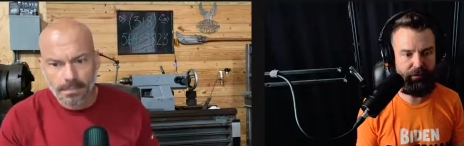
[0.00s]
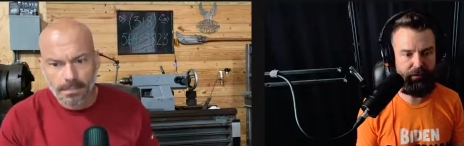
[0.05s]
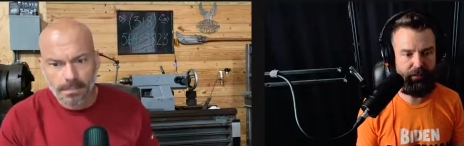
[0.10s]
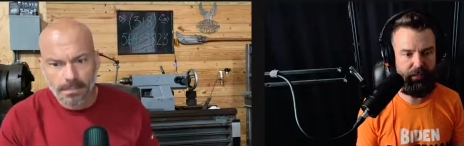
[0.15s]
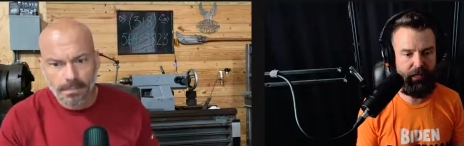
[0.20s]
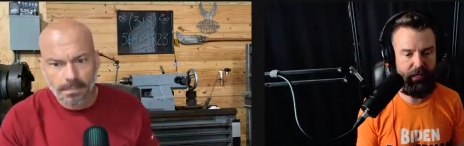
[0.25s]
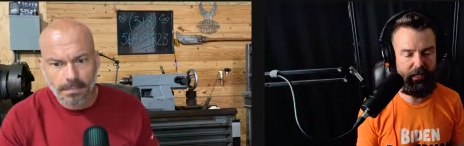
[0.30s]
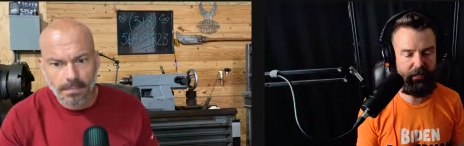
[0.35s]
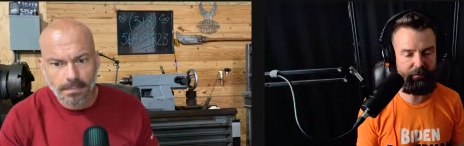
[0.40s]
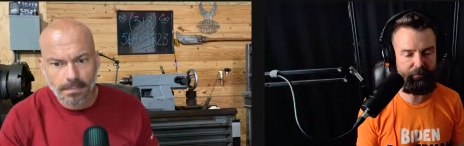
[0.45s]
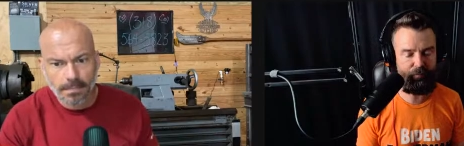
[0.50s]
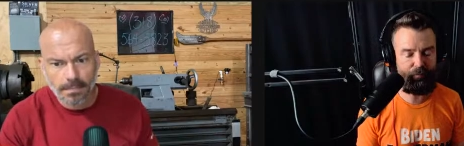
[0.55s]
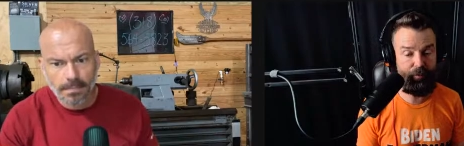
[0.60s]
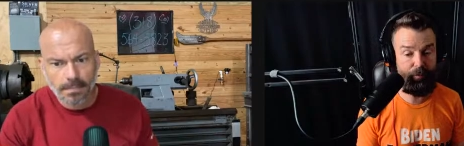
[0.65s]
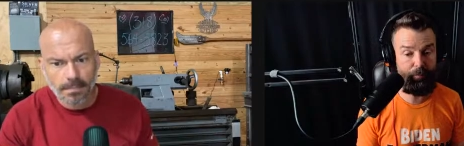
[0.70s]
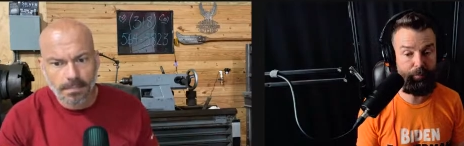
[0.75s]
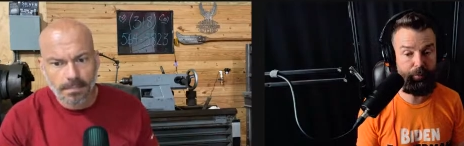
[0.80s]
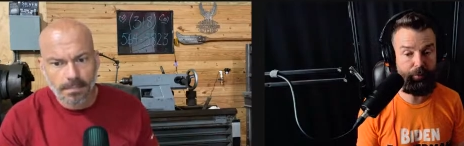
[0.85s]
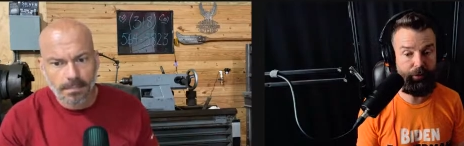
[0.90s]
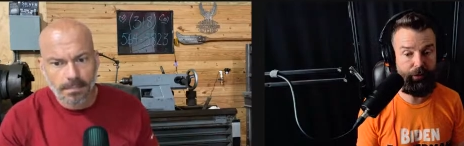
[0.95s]
Speaker 1: kind of
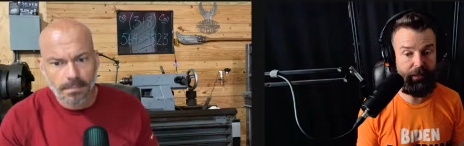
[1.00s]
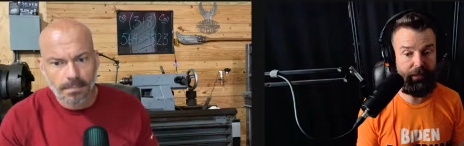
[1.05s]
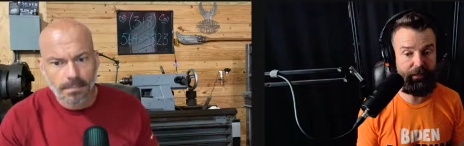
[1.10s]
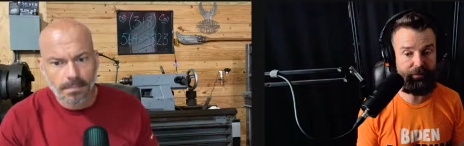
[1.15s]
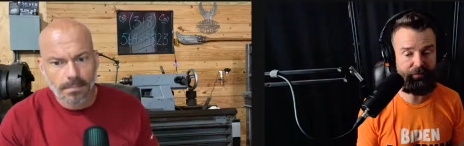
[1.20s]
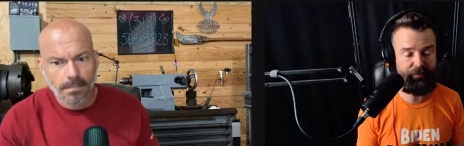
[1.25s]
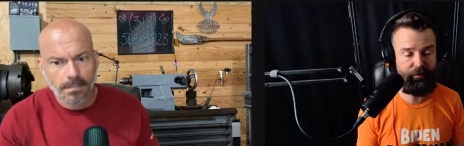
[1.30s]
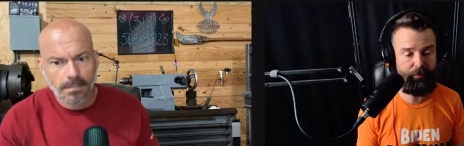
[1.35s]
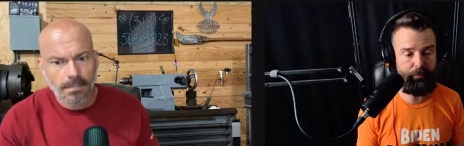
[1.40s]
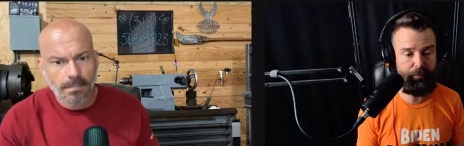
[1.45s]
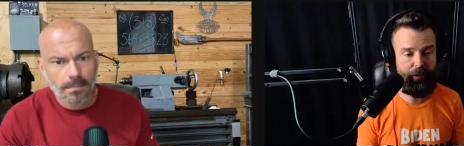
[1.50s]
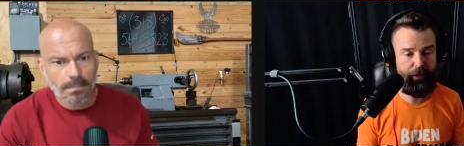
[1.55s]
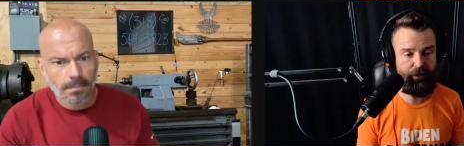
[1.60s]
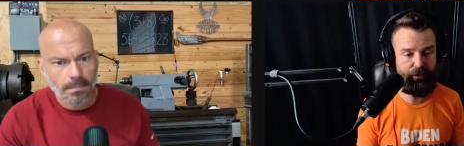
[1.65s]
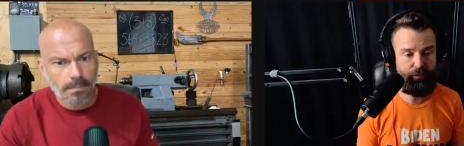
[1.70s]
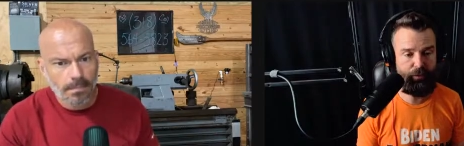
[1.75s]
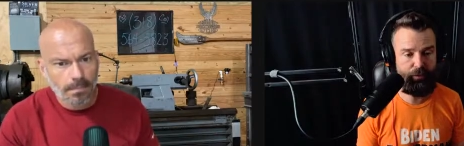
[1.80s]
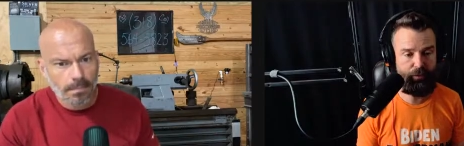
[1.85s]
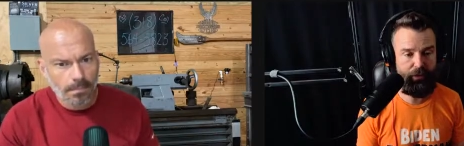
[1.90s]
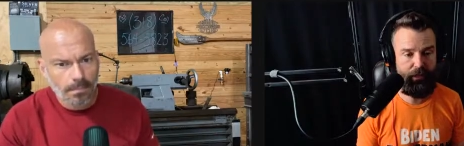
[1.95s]
replace the
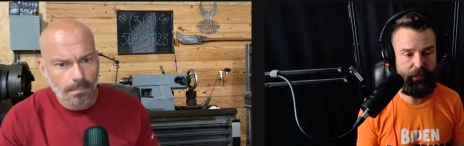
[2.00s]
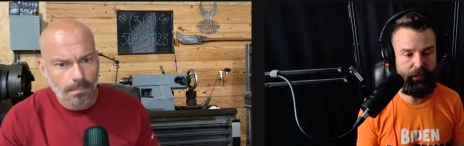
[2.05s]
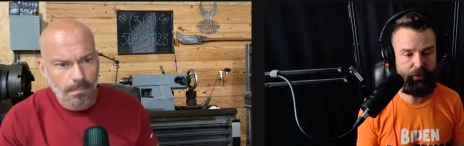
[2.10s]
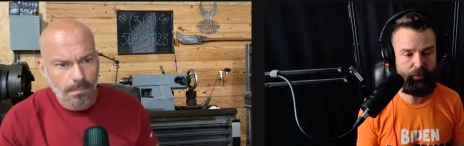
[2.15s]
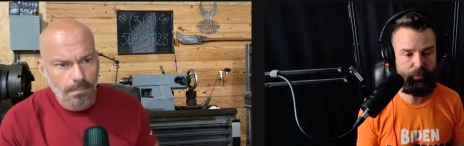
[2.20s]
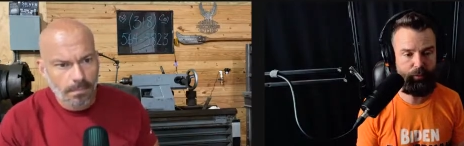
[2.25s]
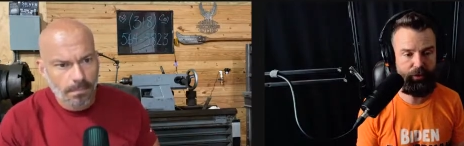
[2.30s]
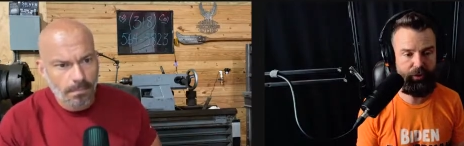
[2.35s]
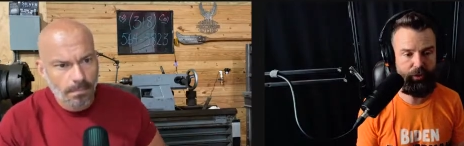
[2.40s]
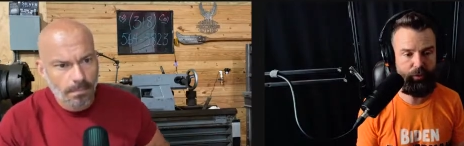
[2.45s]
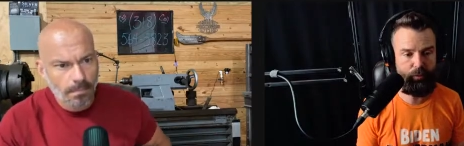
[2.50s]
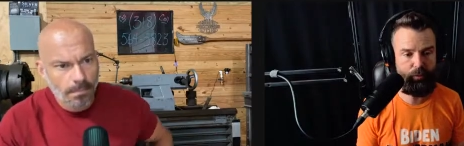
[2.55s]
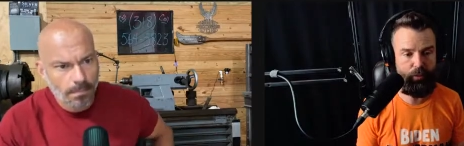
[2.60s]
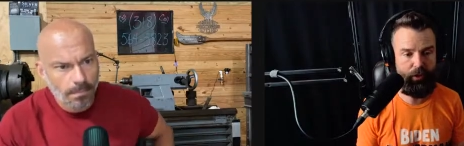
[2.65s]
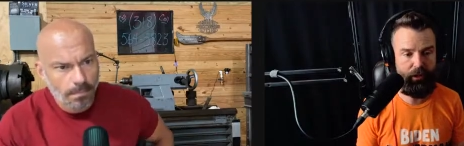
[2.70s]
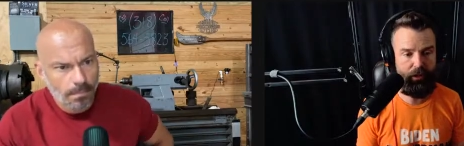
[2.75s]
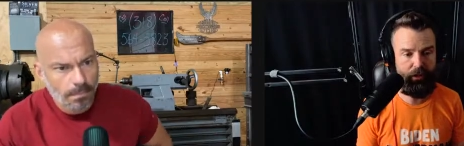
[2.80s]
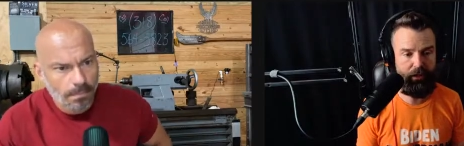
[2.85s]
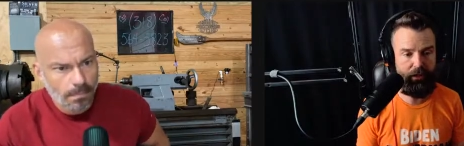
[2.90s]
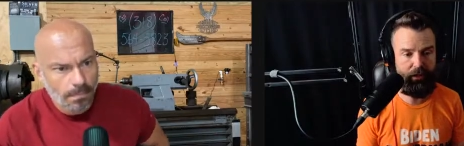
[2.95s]
petrodollar with the
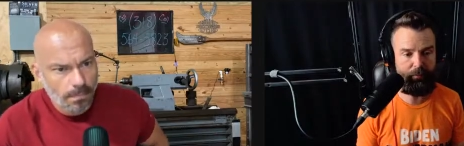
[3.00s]
yuan.